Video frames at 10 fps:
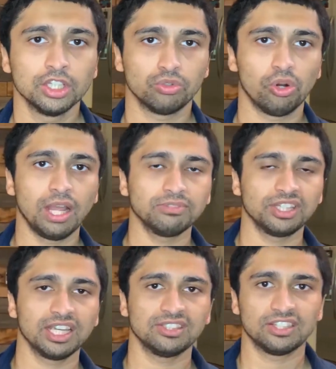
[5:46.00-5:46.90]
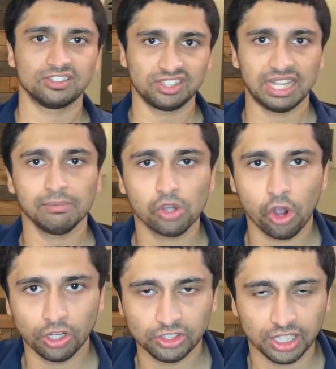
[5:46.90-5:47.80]
So what I'm saying is that the same
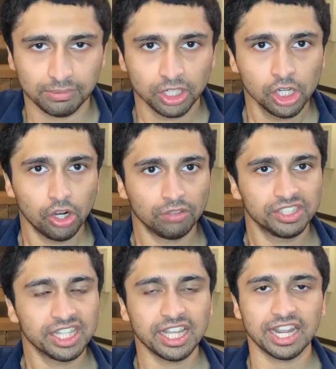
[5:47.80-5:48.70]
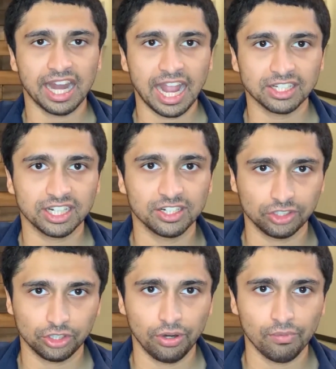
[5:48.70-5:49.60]
concept of thinking and acting in a
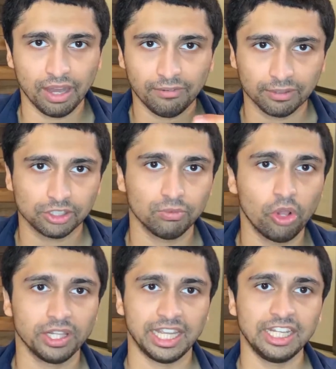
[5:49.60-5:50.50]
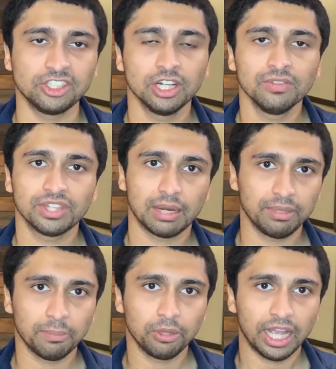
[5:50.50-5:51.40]
certain way from a small age can be
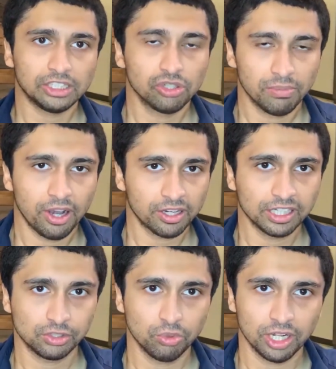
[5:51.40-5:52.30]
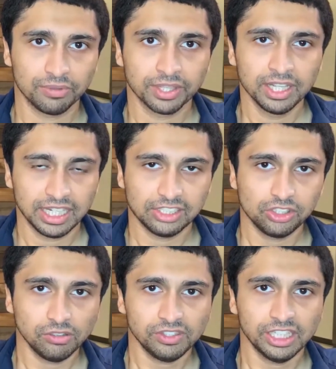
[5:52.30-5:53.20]
applied to America as well.
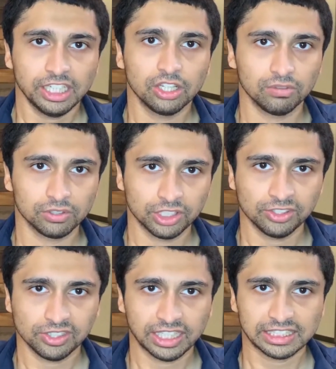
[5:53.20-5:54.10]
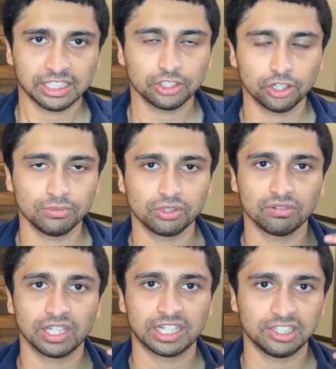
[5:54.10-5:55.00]
Instead of thinking of just like in terms of
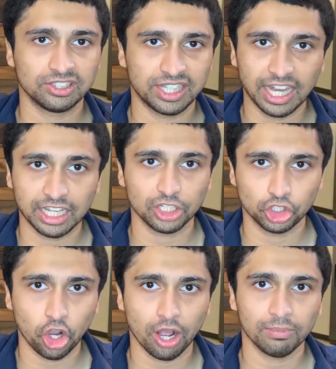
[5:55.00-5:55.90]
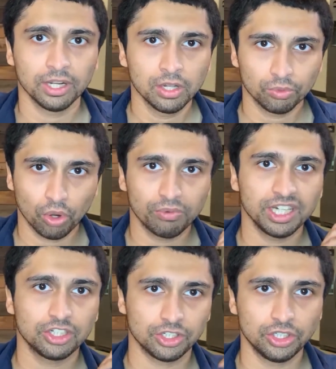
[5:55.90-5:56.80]
like just getting a job, what we
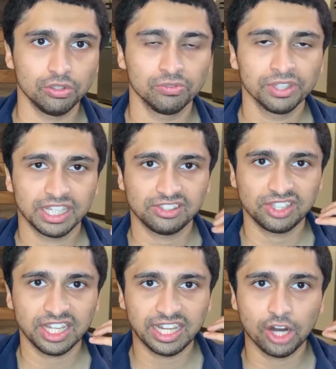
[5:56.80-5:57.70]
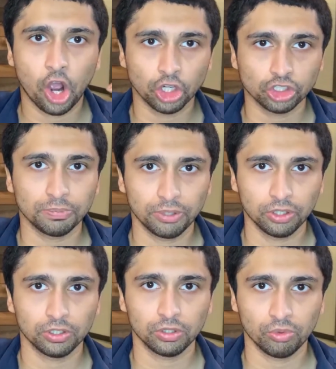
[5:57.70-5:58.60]
need to do is think in
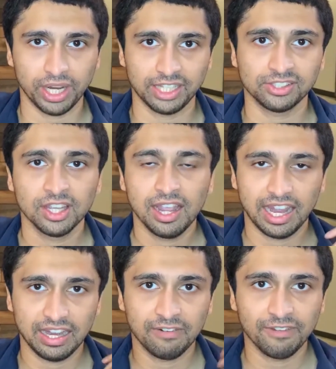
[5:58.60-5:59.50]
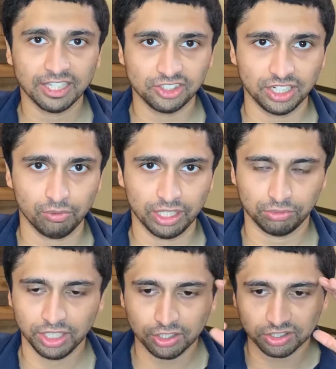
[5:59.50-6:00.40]
entrepreneurial ways and investing ways.
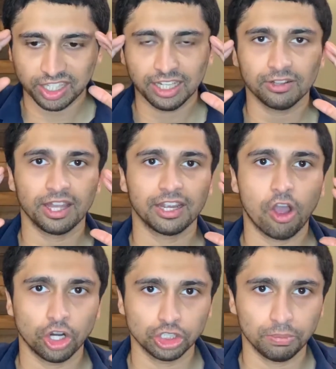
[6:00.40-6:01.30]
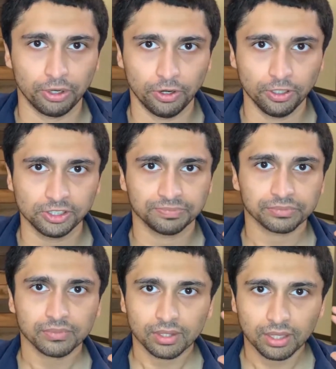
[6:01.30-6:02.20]
We need to think like entrepreneurs,
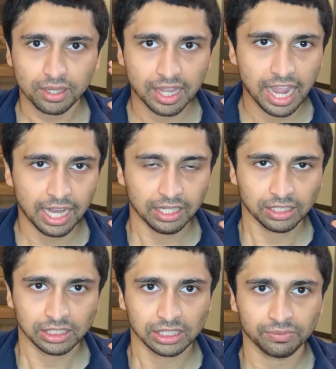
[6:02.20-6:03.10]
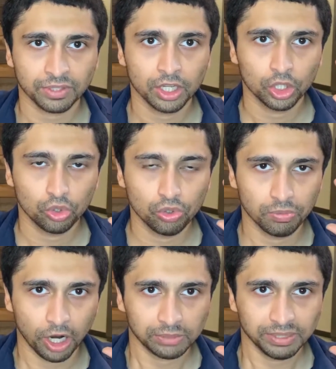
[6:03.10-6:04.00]
and uh, who
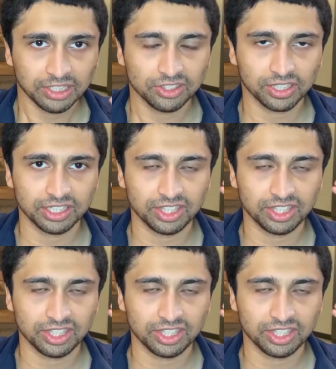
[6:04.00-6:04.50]
are basically